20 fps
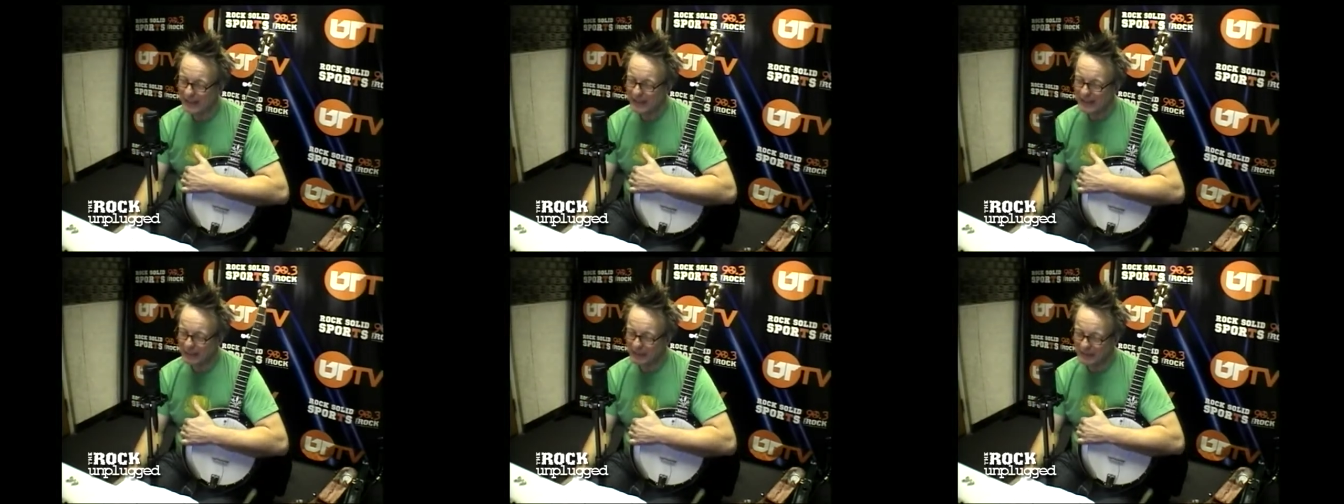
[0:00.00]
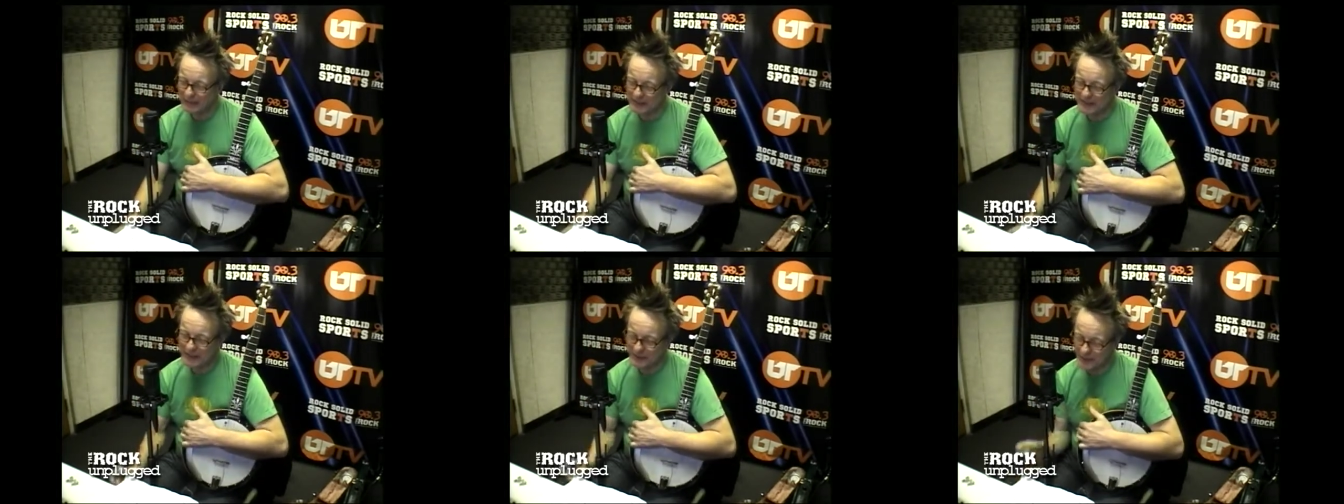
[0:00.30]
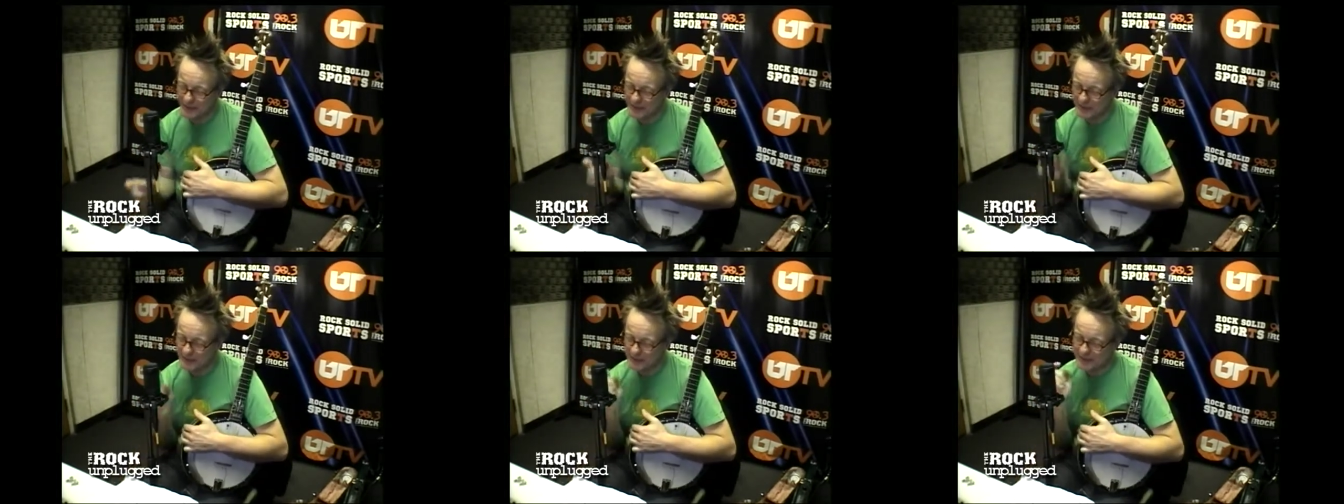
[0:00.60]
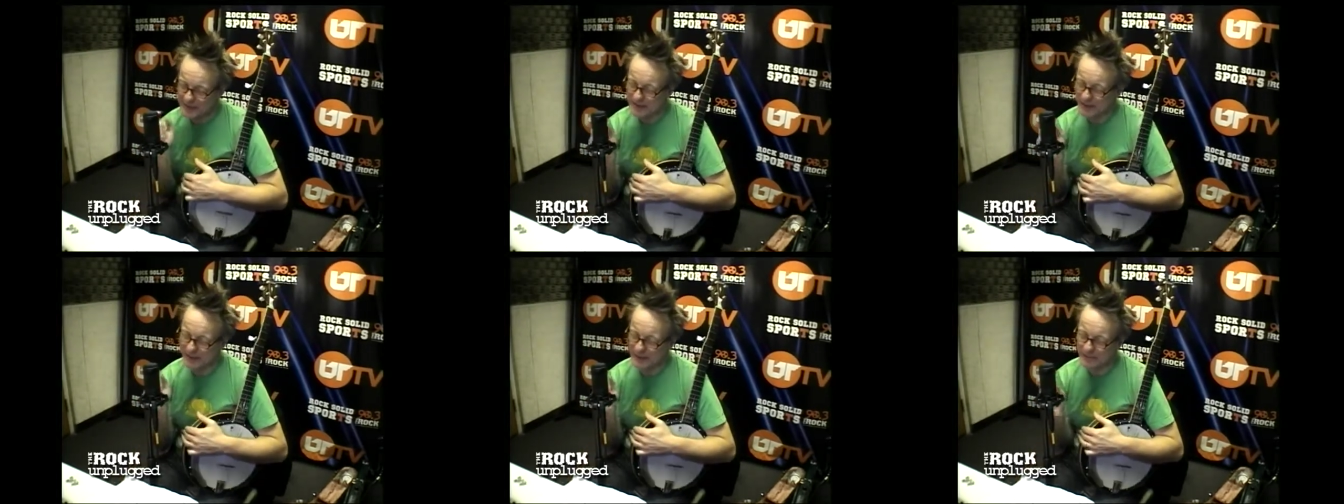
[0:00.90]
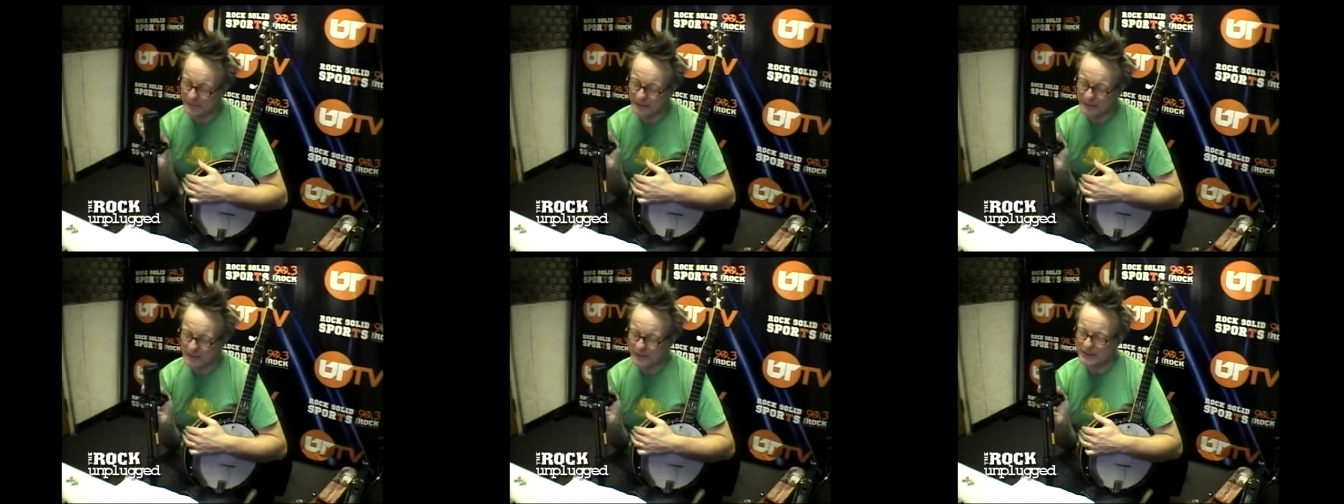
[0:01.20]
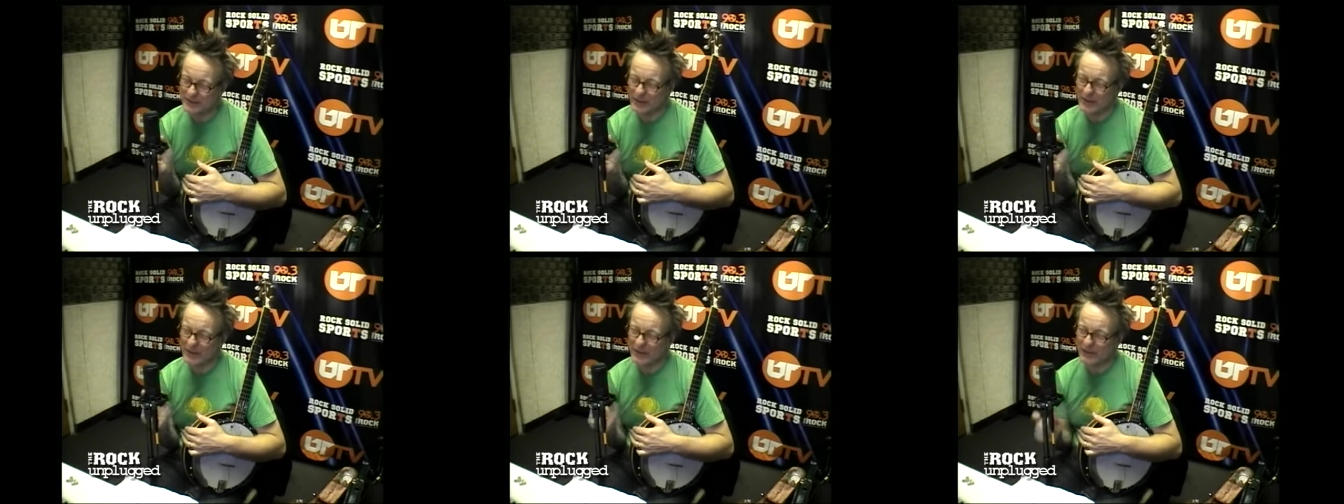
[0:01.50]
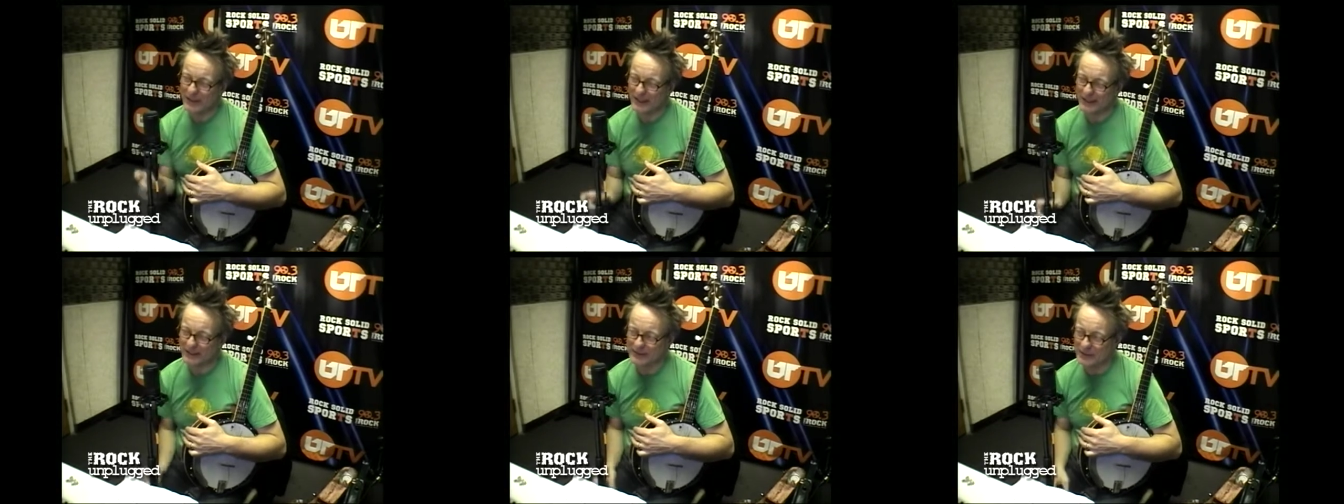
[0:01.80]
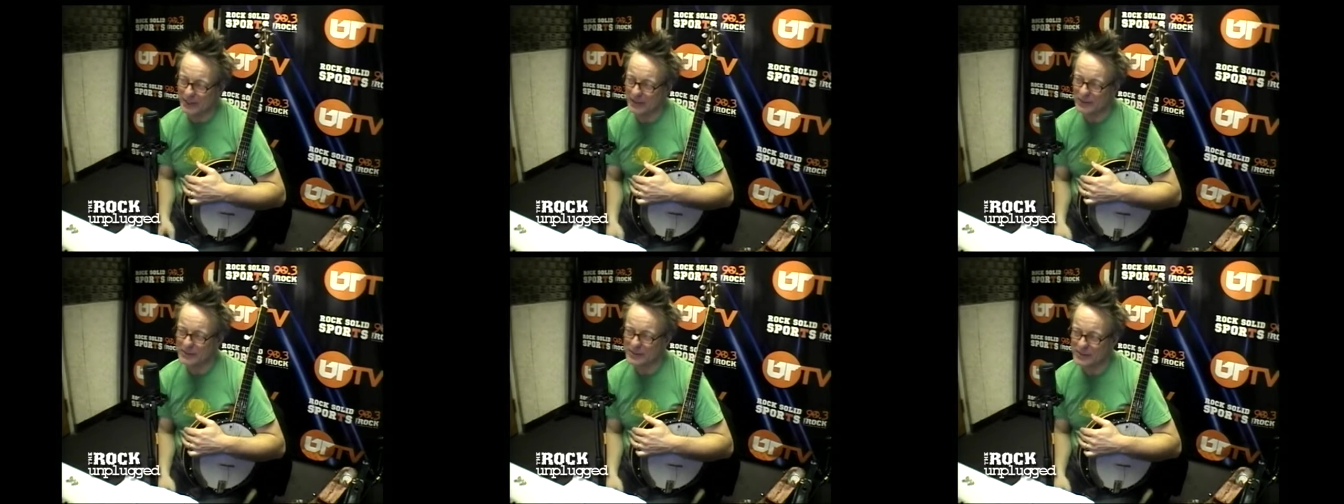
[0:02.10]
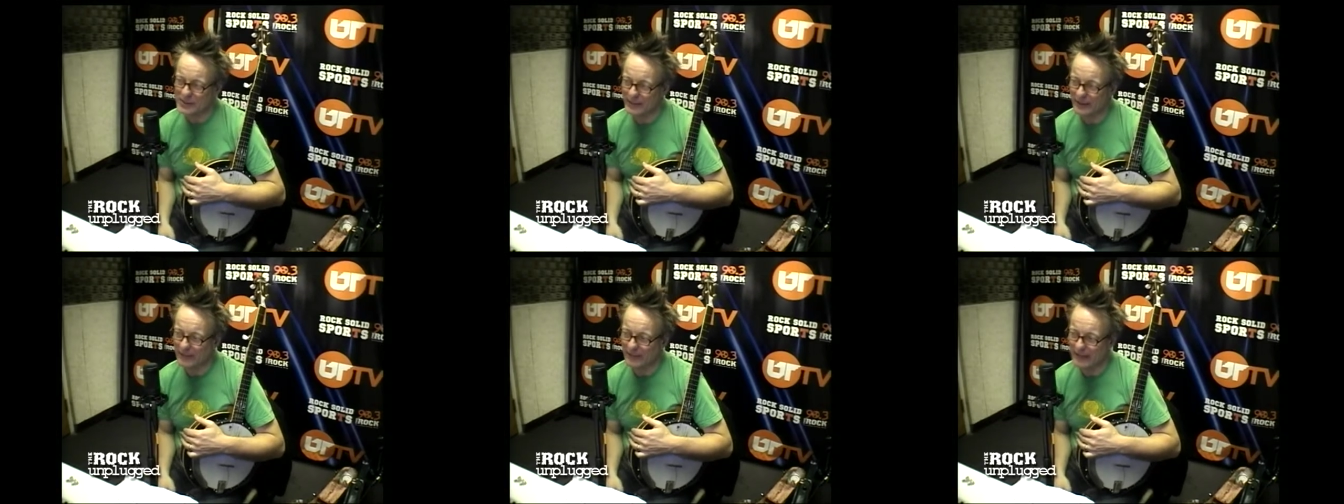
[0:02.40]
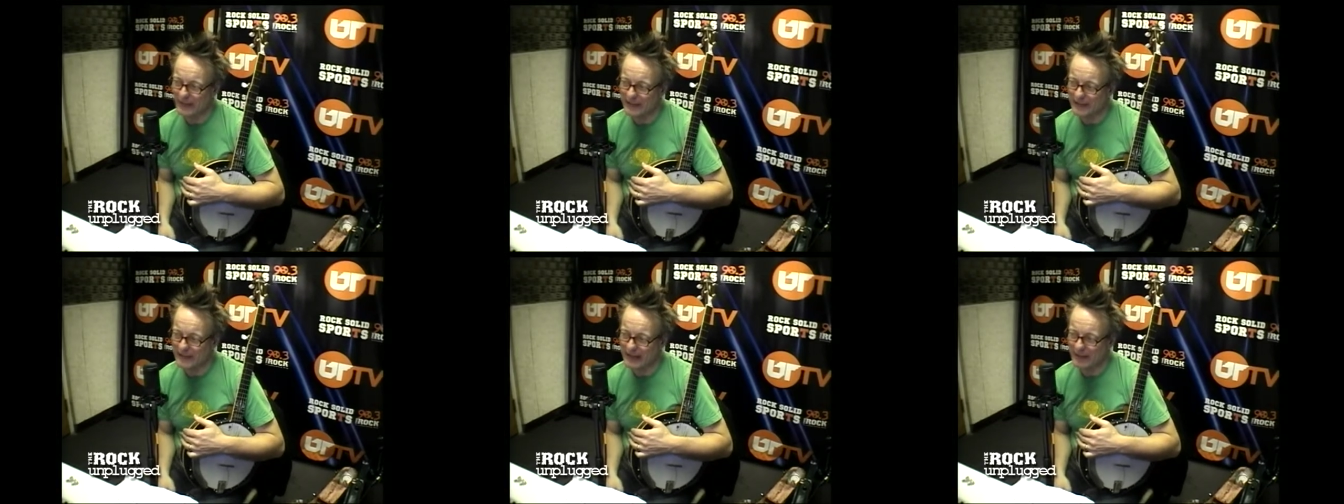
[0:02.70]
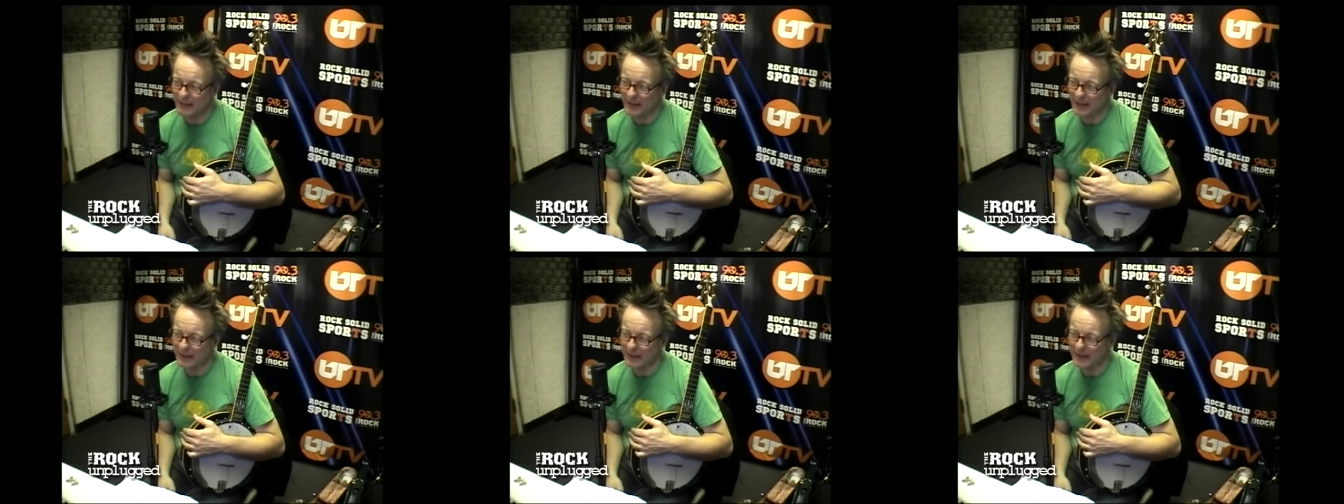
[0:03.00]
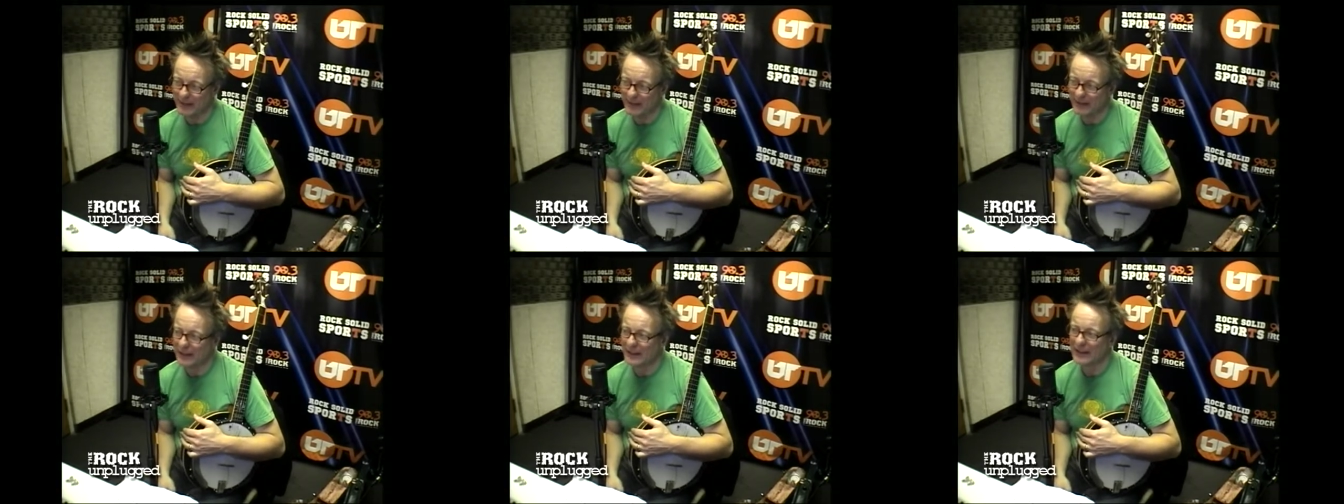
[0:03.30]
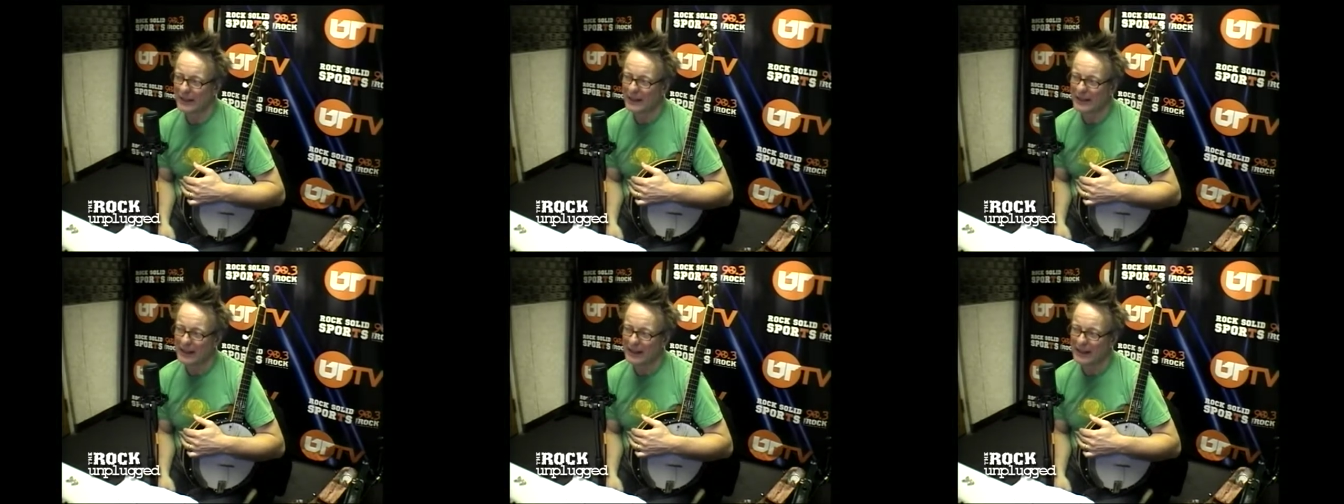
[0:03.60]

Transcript: But they started with just like a pure tone, like a tone generator type idea.